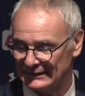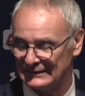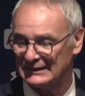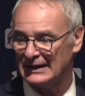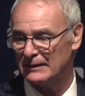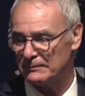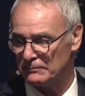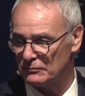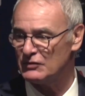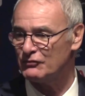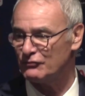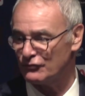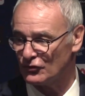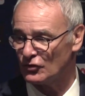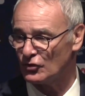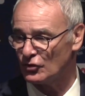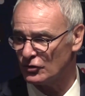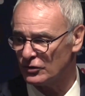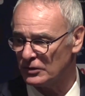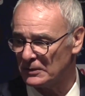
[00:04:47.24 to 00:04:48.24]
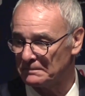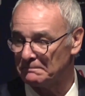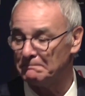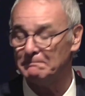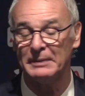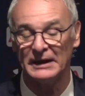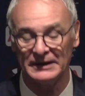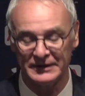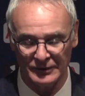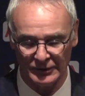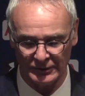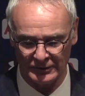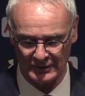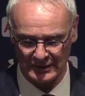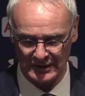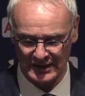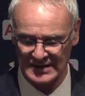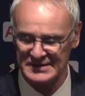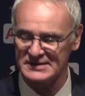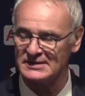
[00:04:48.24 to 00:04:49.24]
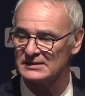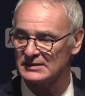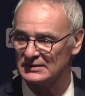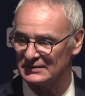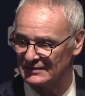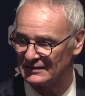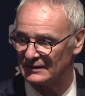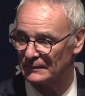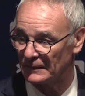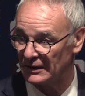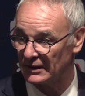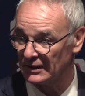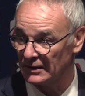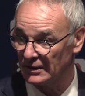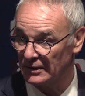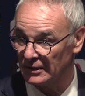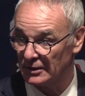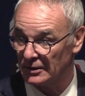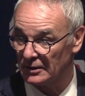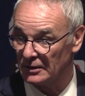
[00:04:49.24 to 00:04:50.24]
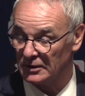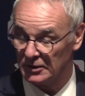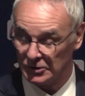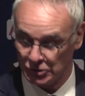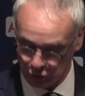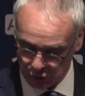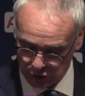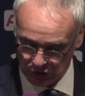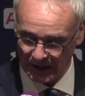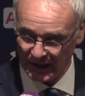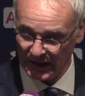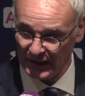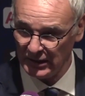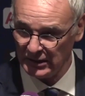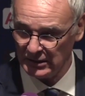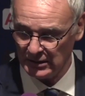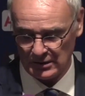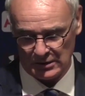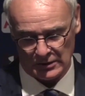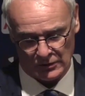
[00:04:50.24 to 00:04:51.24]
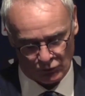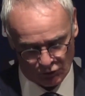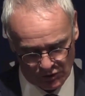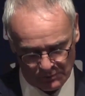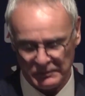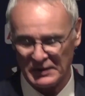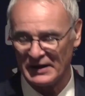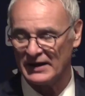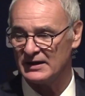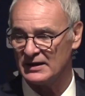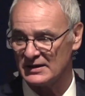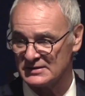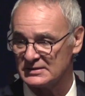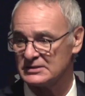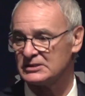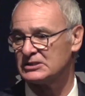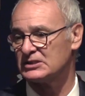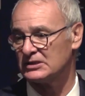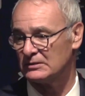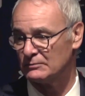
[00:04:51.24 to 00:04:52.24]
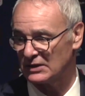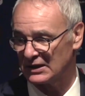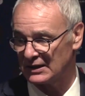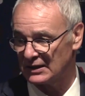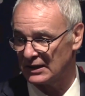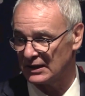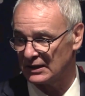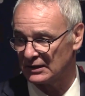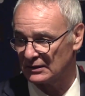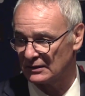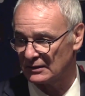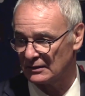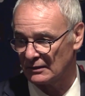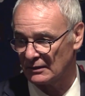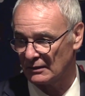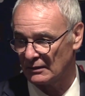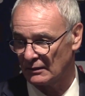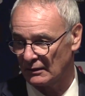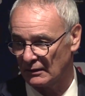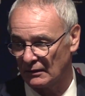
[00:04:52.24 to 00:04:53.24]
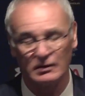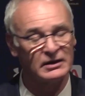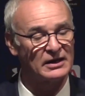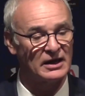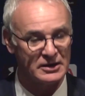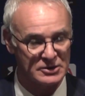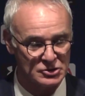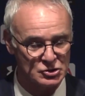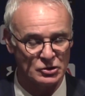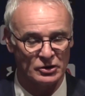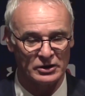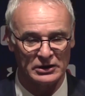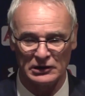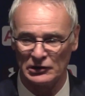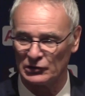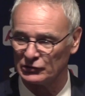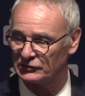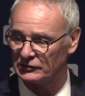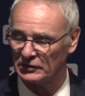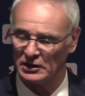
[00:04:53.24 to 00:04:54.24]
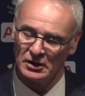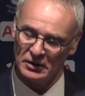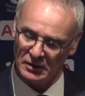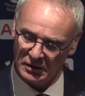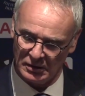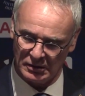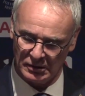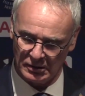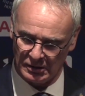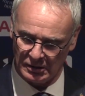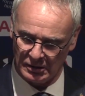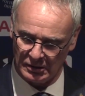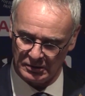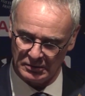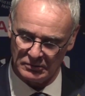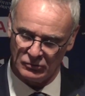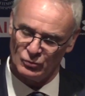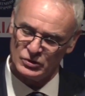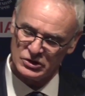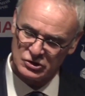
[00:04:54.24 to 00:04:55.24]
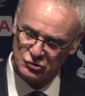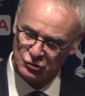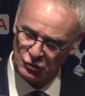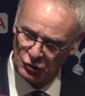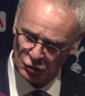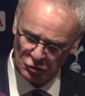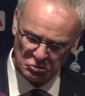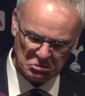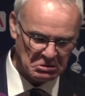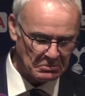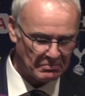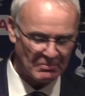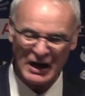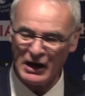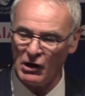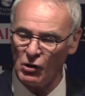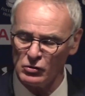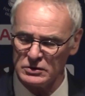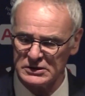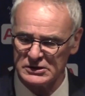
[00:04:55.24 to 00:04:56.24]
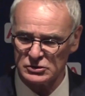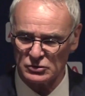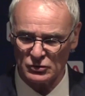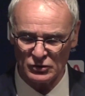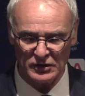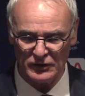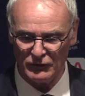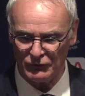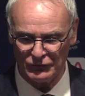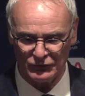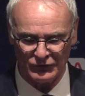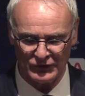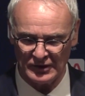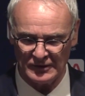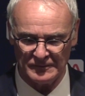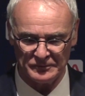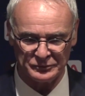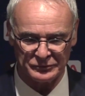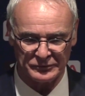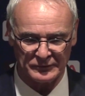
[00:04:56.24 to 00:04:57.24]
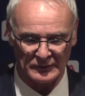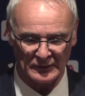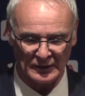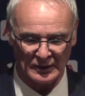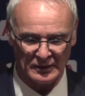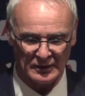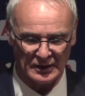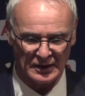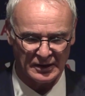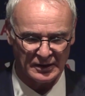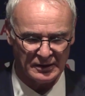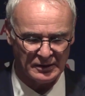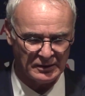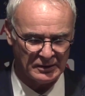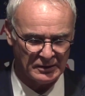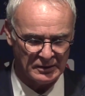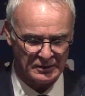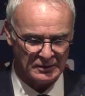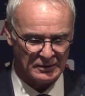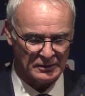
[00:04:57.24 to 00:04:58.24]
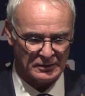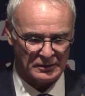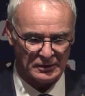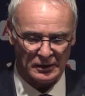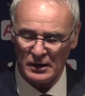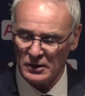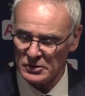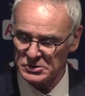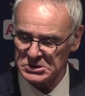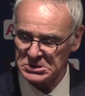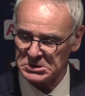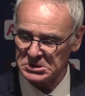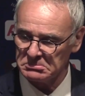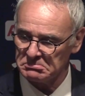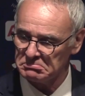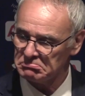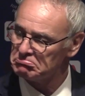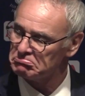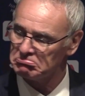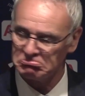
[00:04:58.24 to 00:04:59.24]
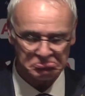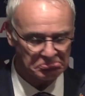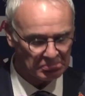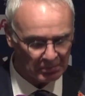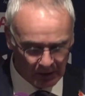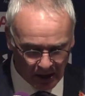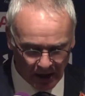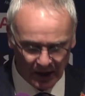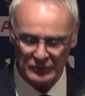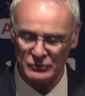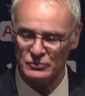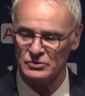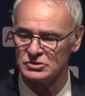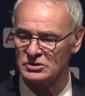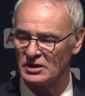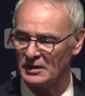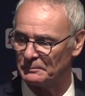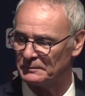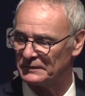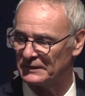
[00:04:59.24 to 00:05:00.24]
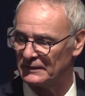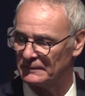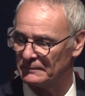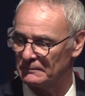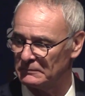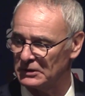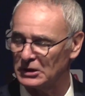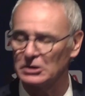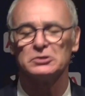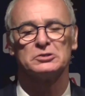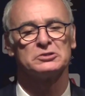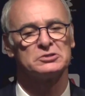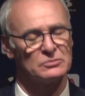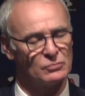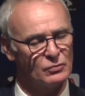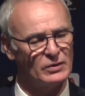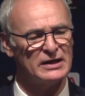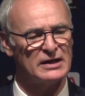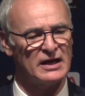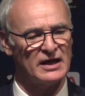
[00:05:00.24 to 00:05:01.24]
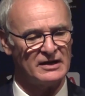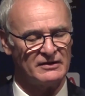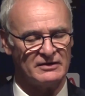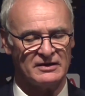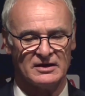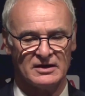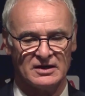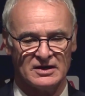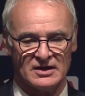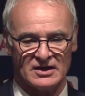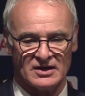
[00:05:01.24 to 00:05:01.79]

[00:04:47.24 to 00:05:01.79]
than before, but not as a team. Today we play as a team again. And I enjoy a lot. We drew, but also if I lost, I was happy, because when I